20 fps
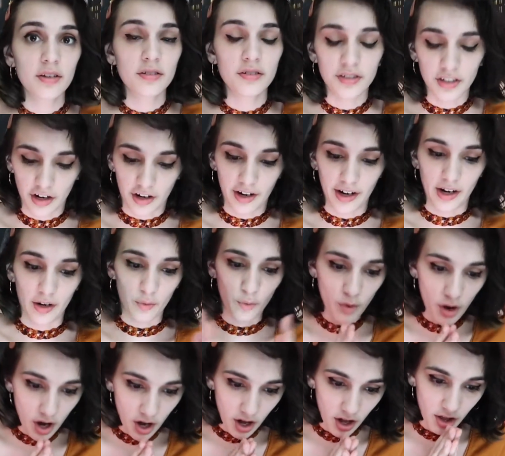staring at a
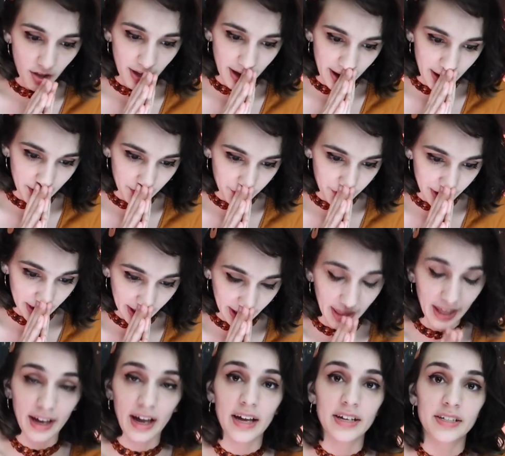wall and feeling
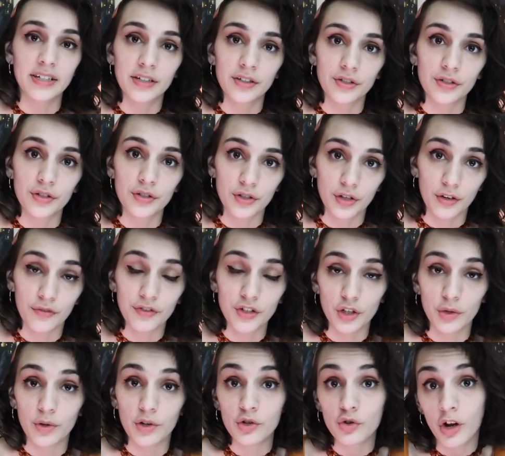like I didn't deserve
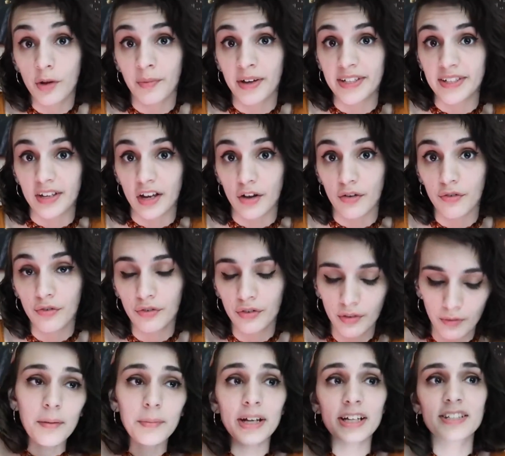to enjoy myself.
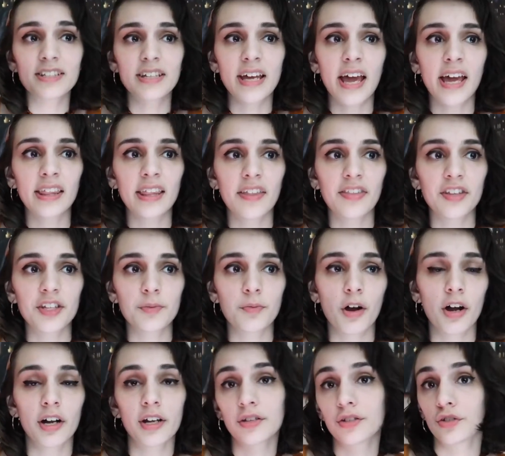I'm not saying that this
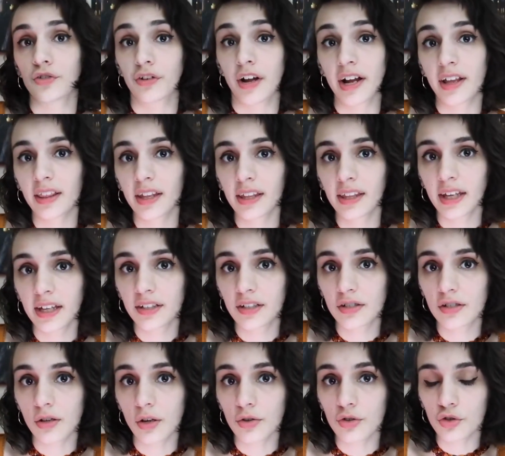part is directly linked
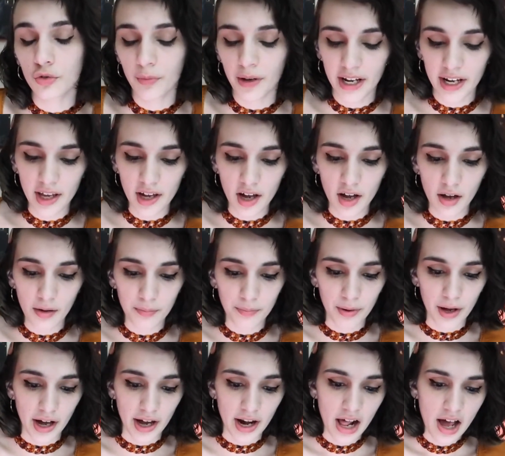to social media,
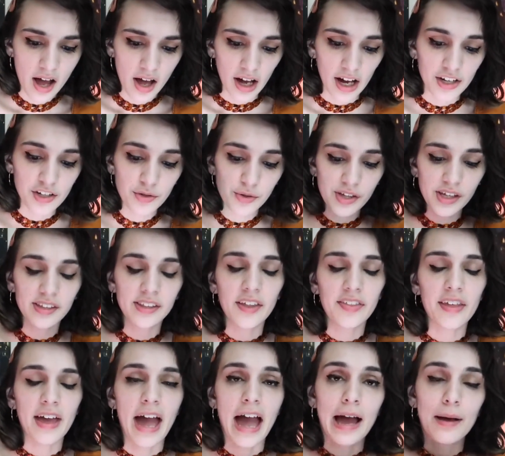but I do think
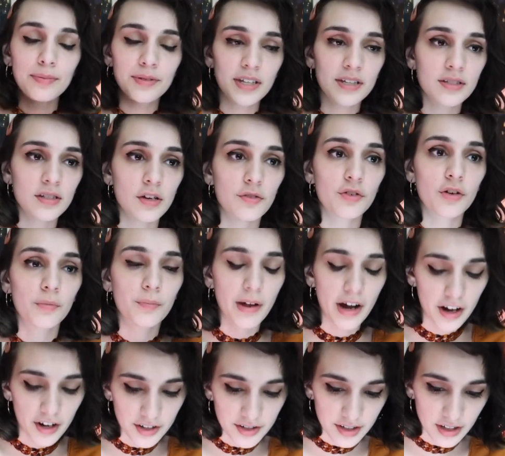that the absence of
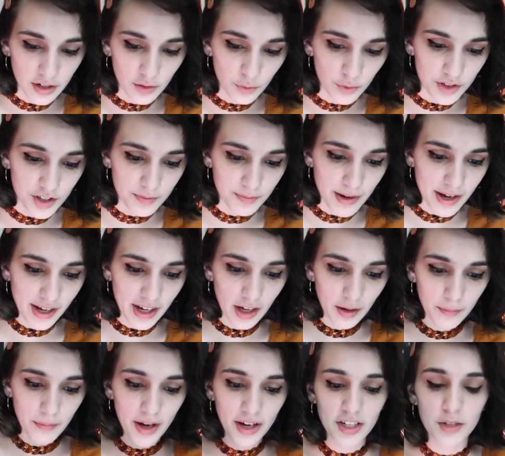comparison was
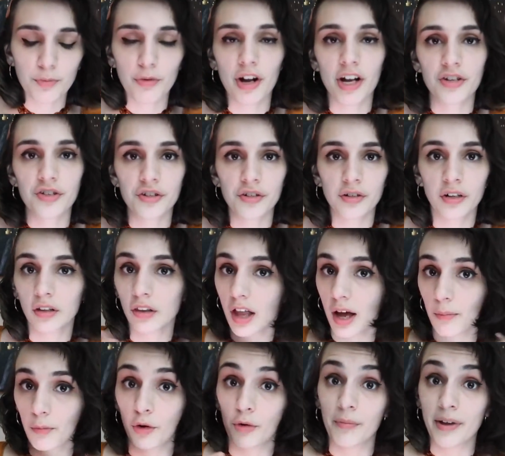making my depression a
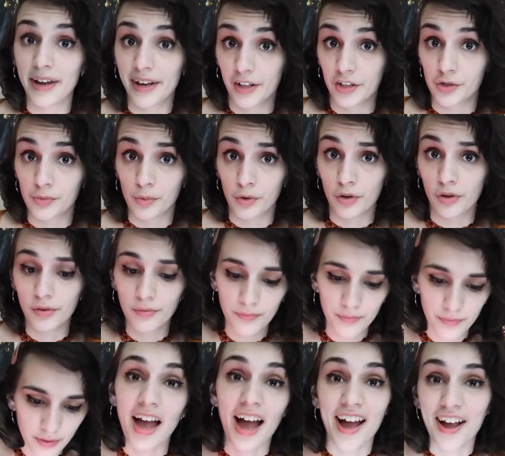lot more manageable.
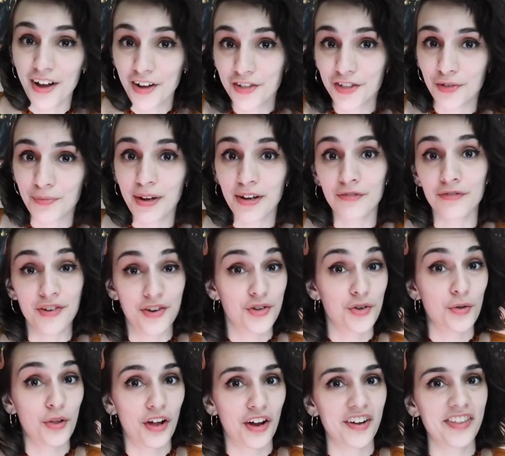I also made
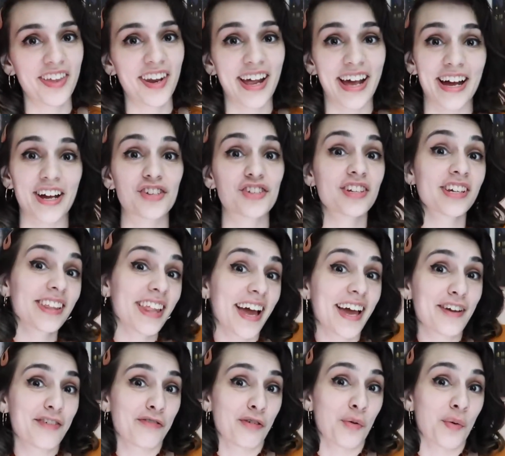visual art that I actually
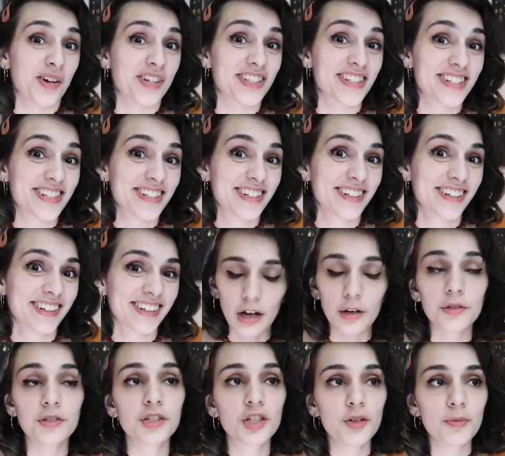like for once.
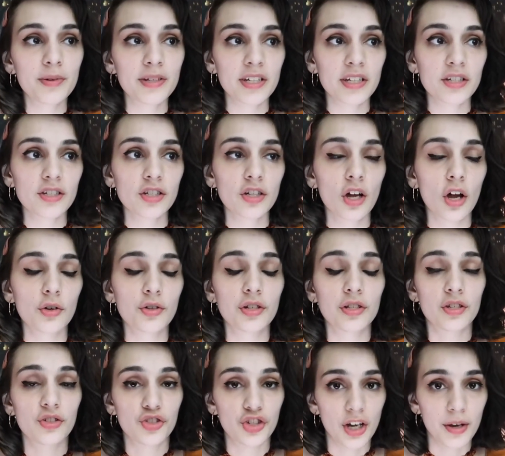I was too busy to go to
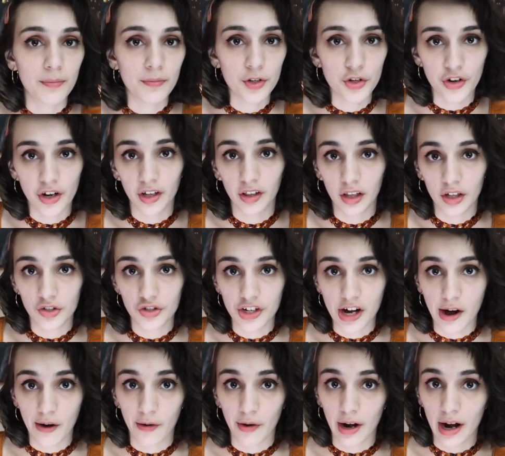the gym during lunch
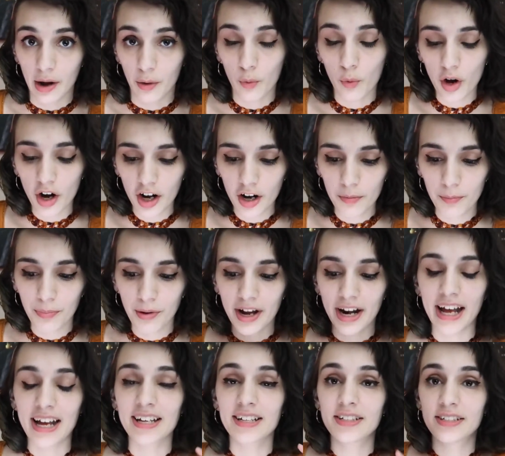hour at work,
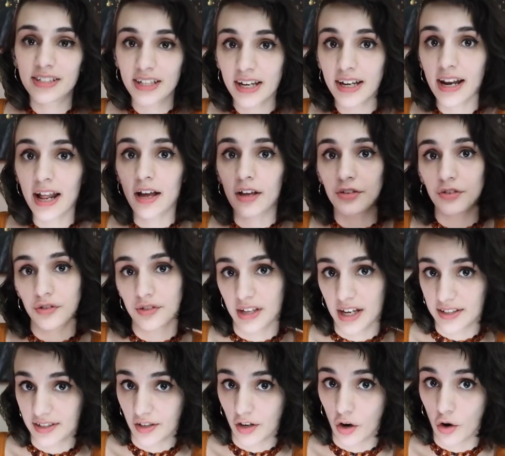but I did
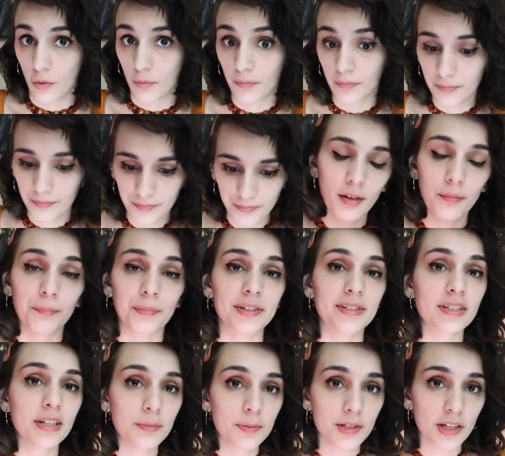exercise at home. My
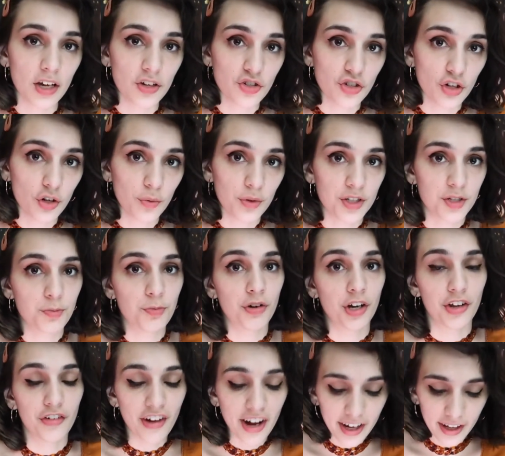sleep schedule was
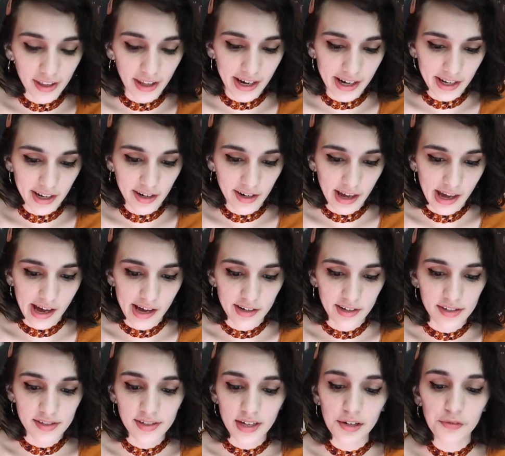pretty regulated,
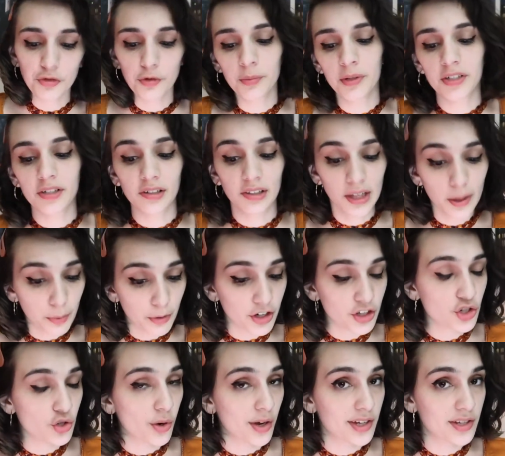and aside from a
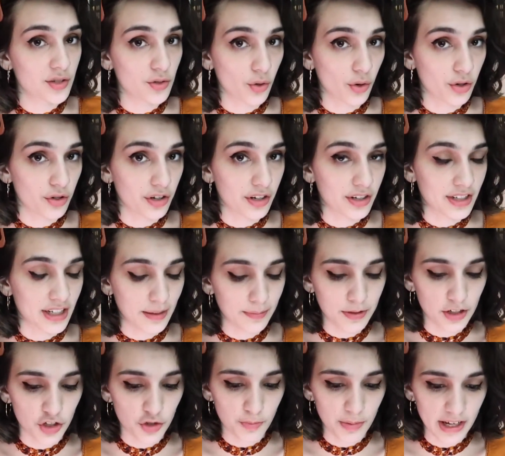deliberate choice to order a deep
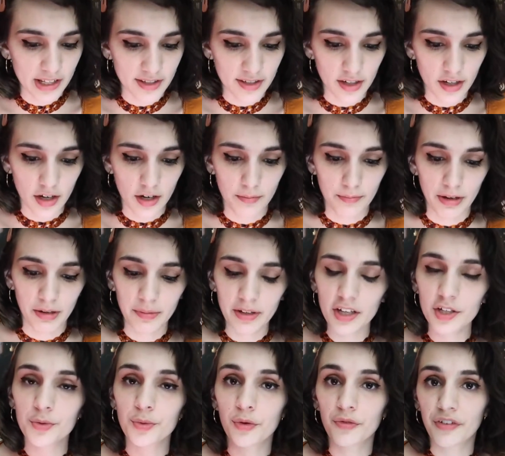dish pizza, my
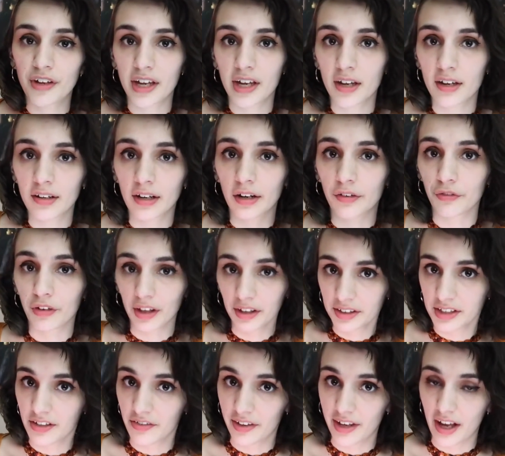meals were vegan and
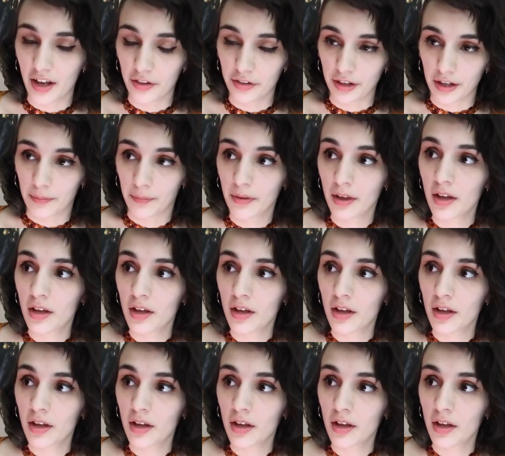relatively healthy.